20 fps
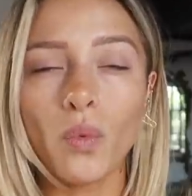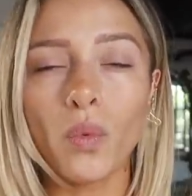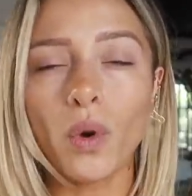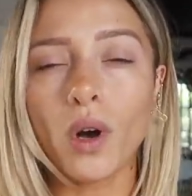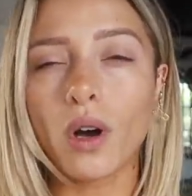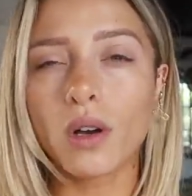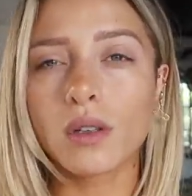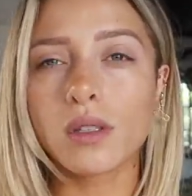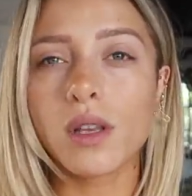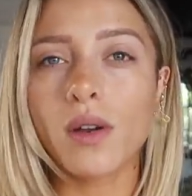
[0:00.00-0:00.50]

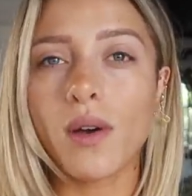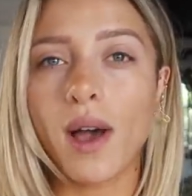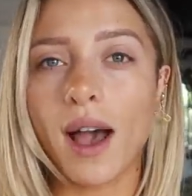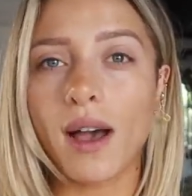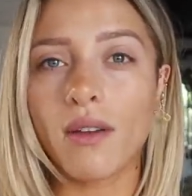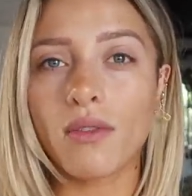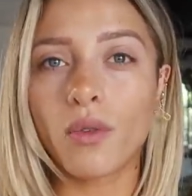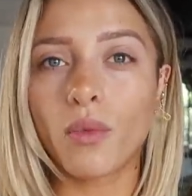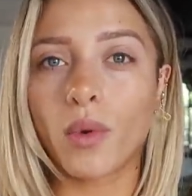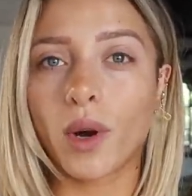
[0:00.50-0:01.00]
We'll also
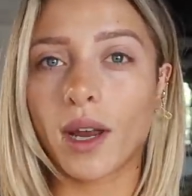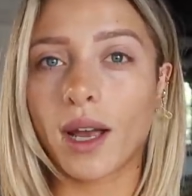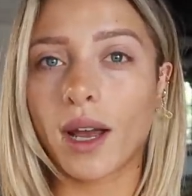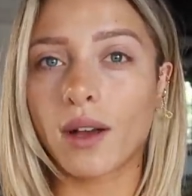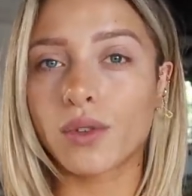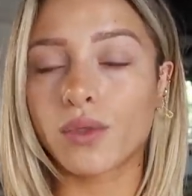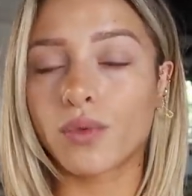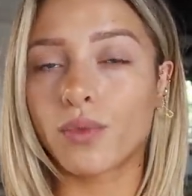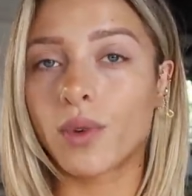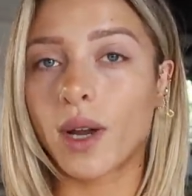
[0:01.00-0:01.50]
have the
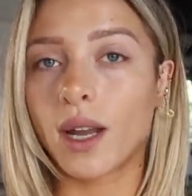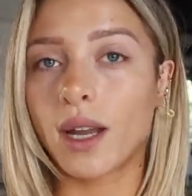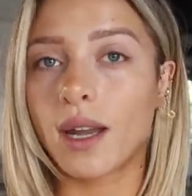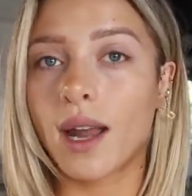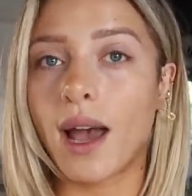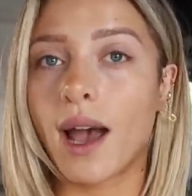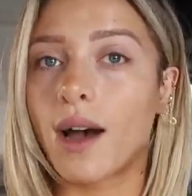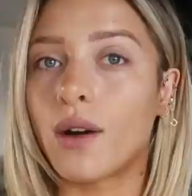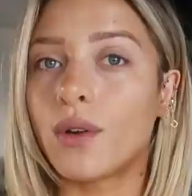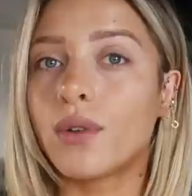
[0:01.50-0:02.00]
workouts
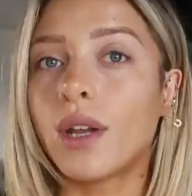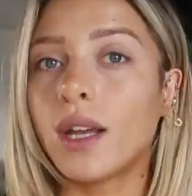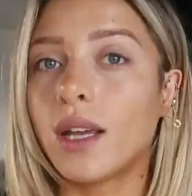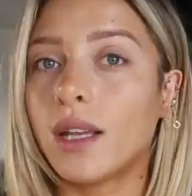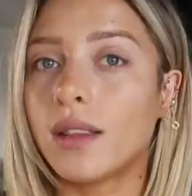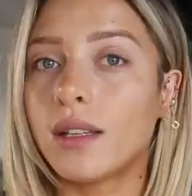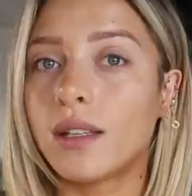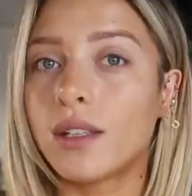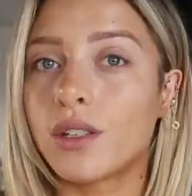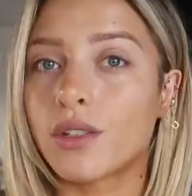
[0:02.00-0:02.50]
written out
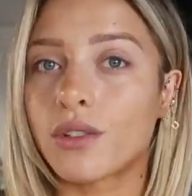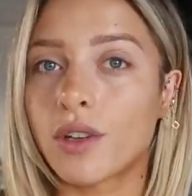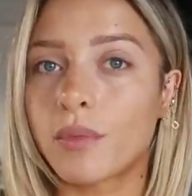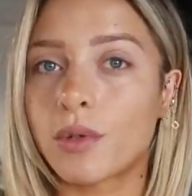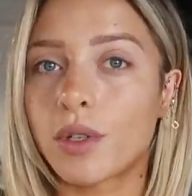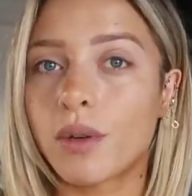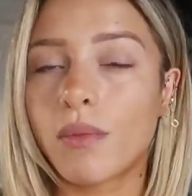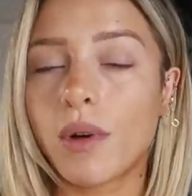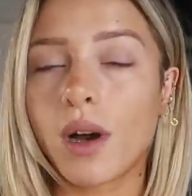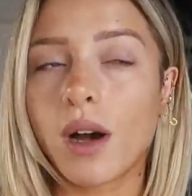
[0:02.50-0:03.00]
in the
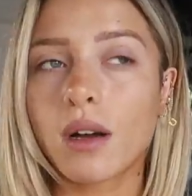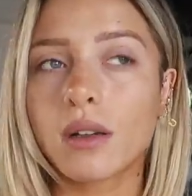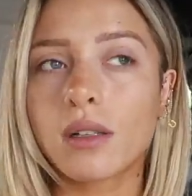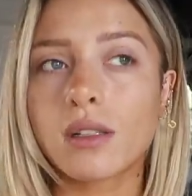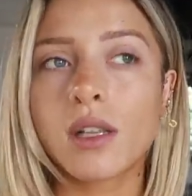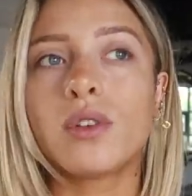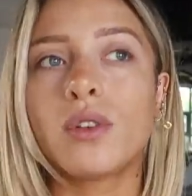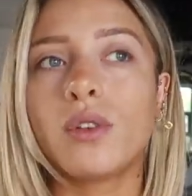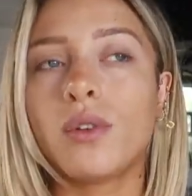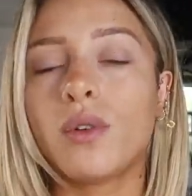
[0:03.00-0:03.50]
description
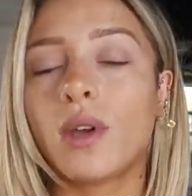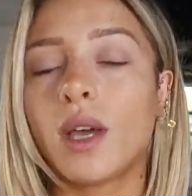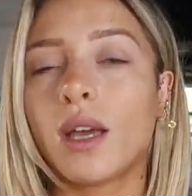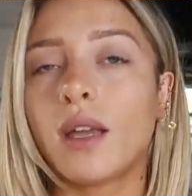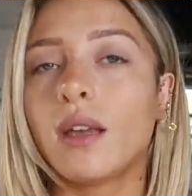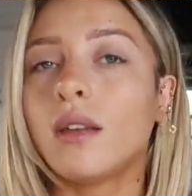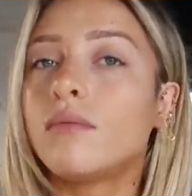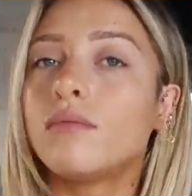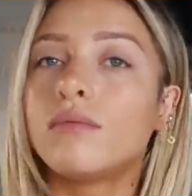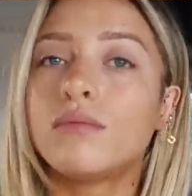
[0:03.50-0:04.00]
box so you
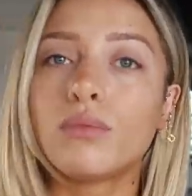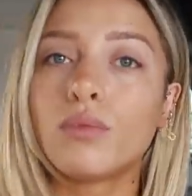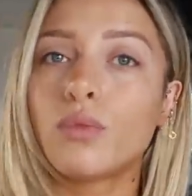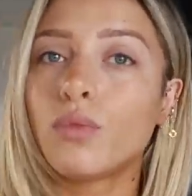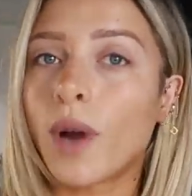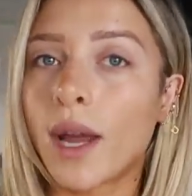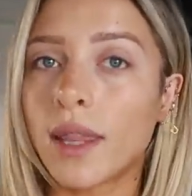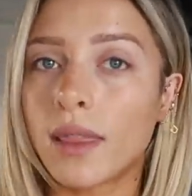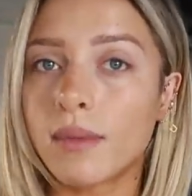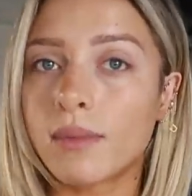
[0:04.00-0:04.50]
can
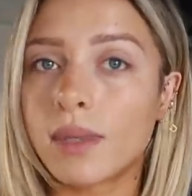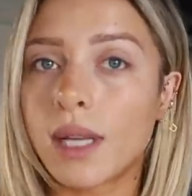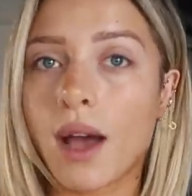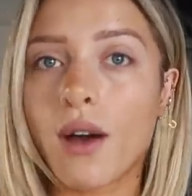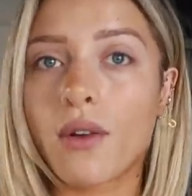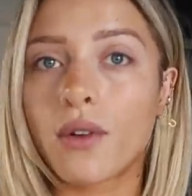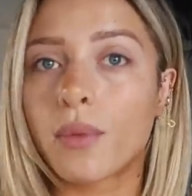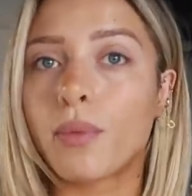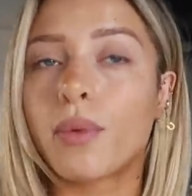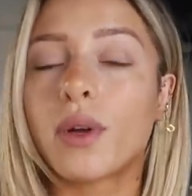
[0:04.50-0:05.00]
write them
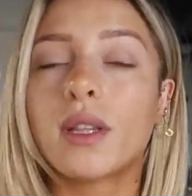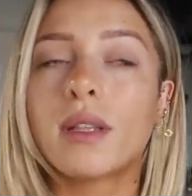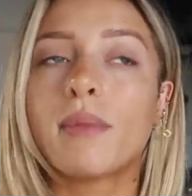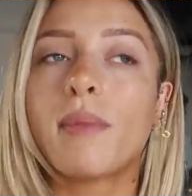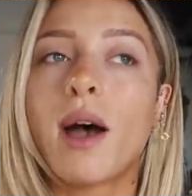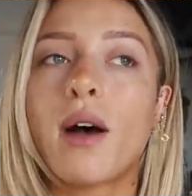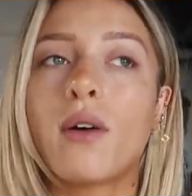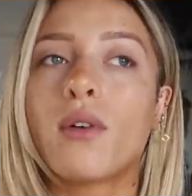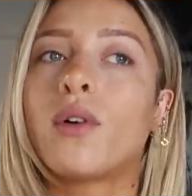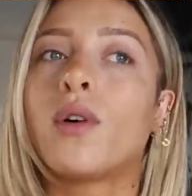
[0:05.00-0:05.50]
down or print
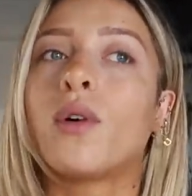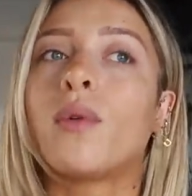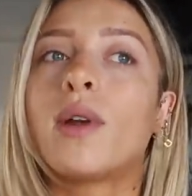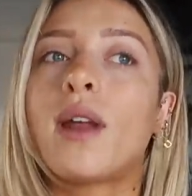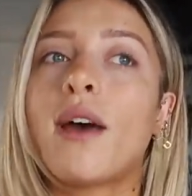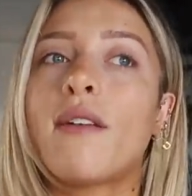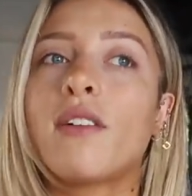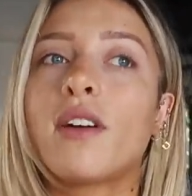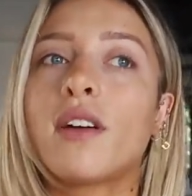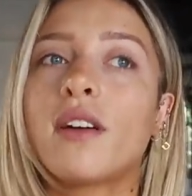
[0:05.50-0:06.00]
them out or
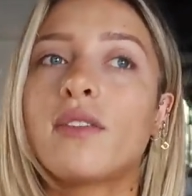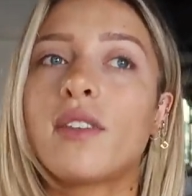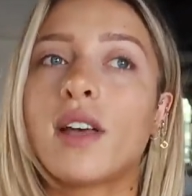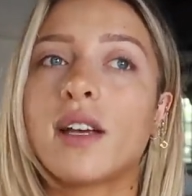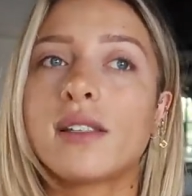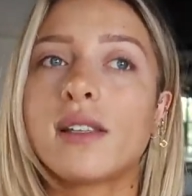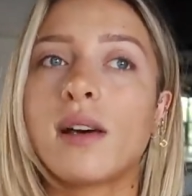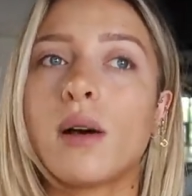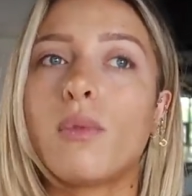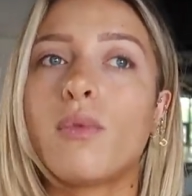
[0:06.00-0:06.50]
whatever if
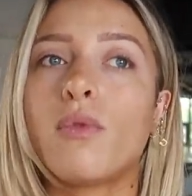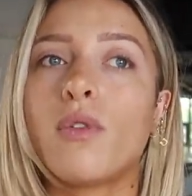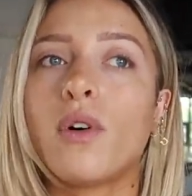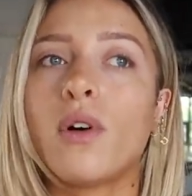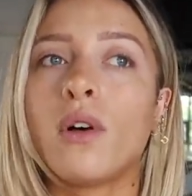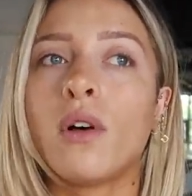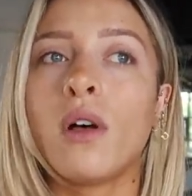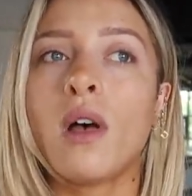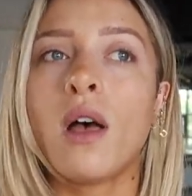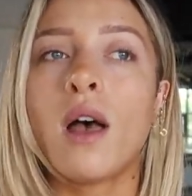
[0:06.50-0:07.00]
that's
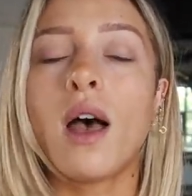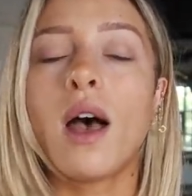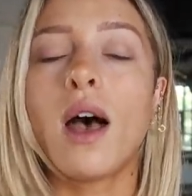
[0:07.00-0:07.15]
helpful.